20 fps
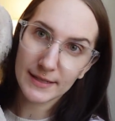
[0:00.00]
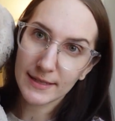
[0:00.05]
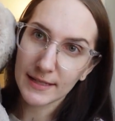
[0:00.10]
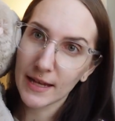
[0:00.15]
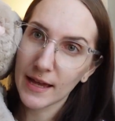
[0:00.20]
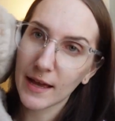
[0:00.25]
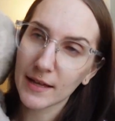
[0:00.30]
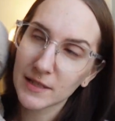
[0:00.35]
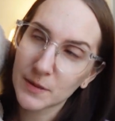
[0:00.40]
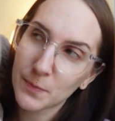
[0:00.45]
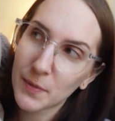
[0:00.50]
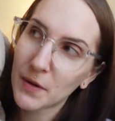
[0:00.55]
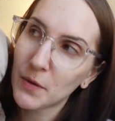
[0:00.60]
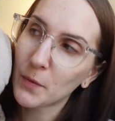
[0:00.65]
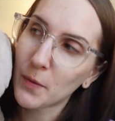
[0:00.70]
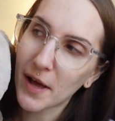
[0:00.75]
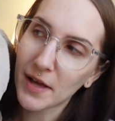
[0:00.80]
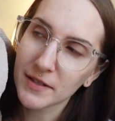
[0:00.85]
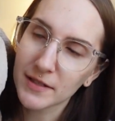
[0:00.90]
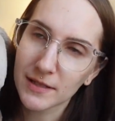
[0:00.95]
see, has been
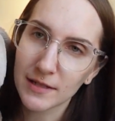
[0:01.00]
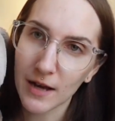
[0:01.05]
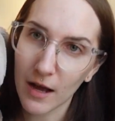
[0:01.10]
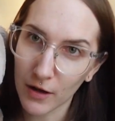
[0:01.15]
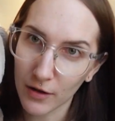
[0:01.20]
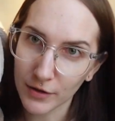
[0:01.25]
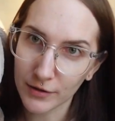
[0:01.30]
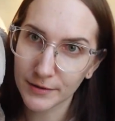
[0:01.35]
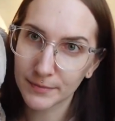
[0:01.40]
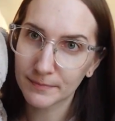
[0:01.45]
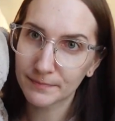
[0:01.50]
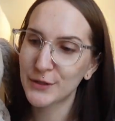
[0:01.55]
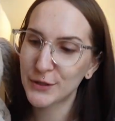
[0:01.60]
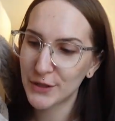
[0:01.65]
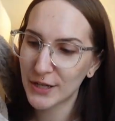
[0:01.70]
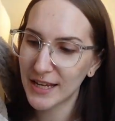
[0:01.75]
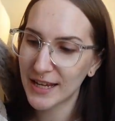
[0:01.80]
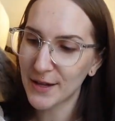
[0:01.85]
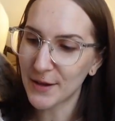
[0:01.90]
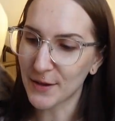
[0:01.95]
well snuggled.
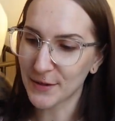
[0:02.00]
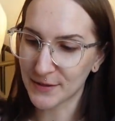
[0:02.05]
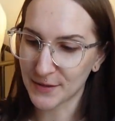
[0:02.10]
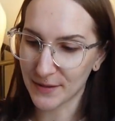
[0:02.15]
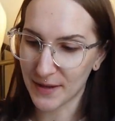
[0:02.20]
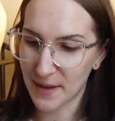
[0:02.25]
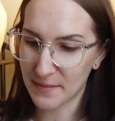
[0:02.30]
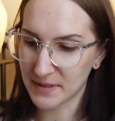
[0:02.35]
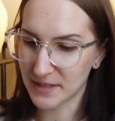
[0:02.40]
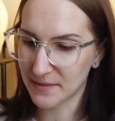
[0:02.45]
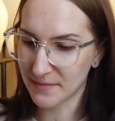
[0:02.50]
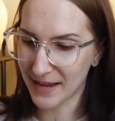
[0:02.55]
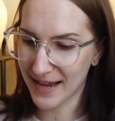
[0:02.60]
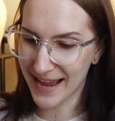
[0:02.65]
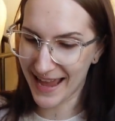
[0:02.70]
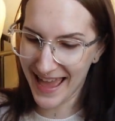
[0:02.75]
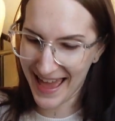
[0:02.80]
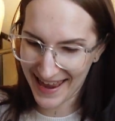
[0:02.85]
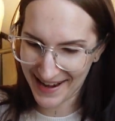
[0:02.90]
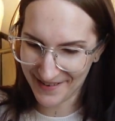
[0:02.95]
She also came to me
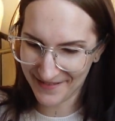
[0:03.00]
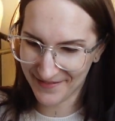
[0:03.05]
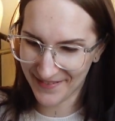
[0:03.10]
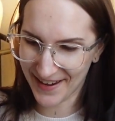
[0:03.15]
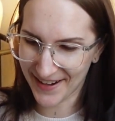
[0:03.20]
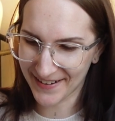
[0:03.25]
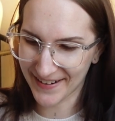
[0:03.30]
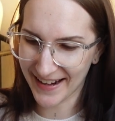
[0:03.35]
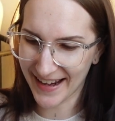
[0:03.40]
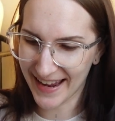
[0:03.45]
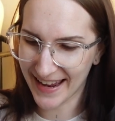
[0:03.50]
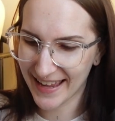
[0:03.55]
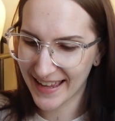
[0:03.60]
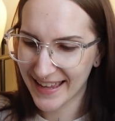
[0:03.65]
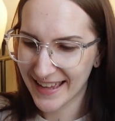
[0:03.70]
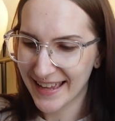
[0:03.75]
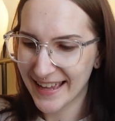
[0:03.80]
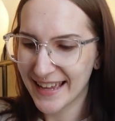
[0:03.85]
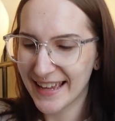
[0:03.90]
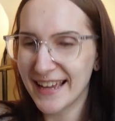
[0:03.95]
at a very
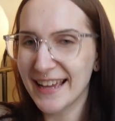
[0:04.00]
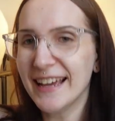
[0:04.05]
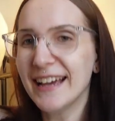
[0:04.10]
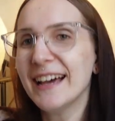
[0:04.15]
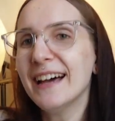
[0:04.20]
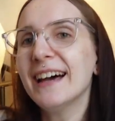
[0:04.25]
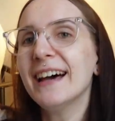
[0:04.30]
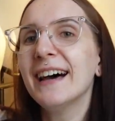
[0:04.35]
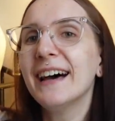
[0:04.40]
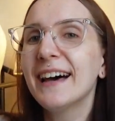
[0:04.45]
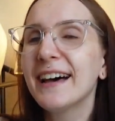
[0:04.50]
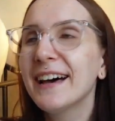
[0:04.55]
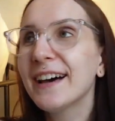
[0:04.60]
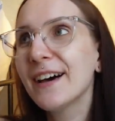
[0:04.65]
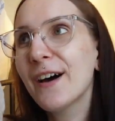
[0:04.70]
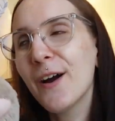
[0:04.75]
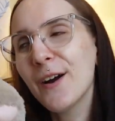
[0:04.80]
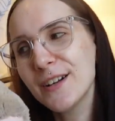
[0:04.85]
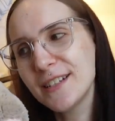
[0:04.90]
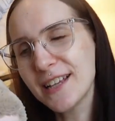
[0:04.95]

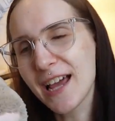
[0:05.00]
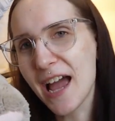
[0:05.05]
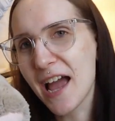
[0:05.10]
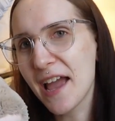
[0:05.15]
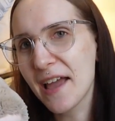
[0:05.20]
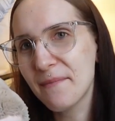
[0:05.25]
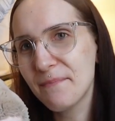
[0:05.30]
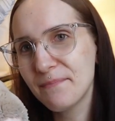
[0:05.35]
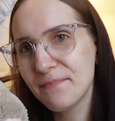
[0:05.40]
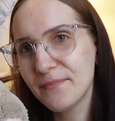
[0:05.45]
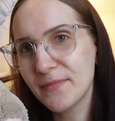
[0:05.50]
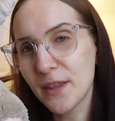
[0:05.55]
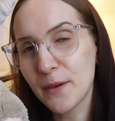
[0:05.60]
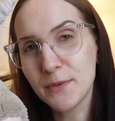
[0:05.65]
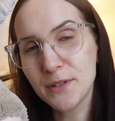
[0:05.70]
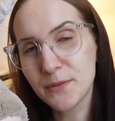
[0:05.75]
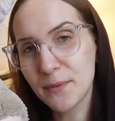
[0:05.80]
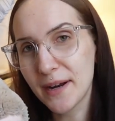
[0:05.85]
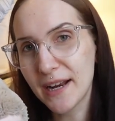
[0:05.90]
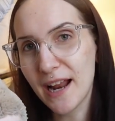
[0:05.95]
hard time. It
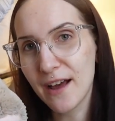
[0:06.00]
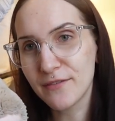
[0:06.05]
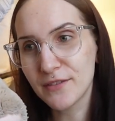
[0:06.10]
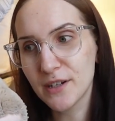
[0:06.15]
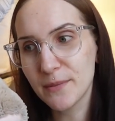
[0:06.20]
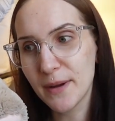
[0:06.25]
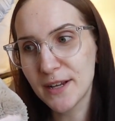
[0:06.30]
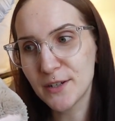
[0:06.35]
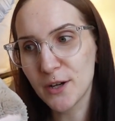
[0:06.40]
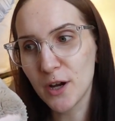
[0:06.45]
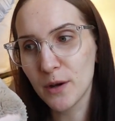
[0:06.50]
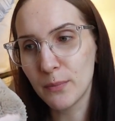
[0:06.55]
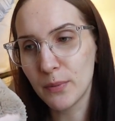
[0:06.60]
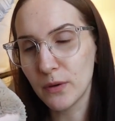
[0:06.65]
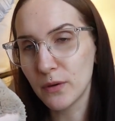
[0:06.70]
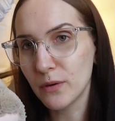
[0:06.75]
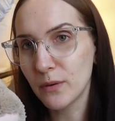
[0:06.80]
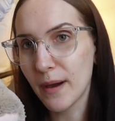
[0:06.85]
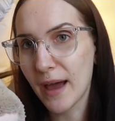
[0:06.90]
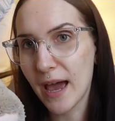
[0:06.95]
was right after my dog
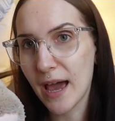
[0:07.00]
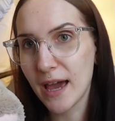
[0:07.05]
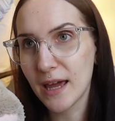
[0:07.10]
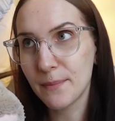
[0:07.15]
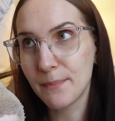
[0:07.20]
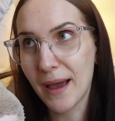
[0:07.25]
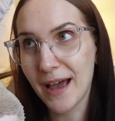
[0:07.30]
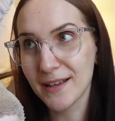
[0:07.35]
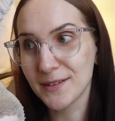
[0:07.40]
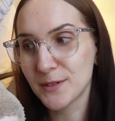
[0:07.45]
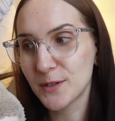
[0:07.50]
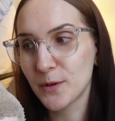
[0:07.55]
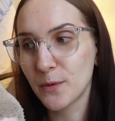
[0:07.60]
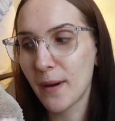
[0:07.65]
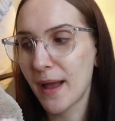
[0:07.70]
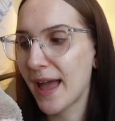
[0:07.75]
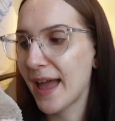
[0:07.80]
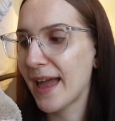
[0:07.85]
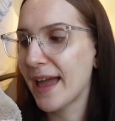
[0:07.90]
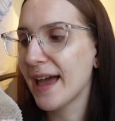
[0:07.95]
Boo had passed
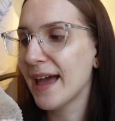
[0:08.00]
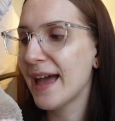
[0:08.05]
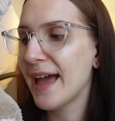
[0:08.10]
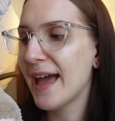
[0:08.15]
away,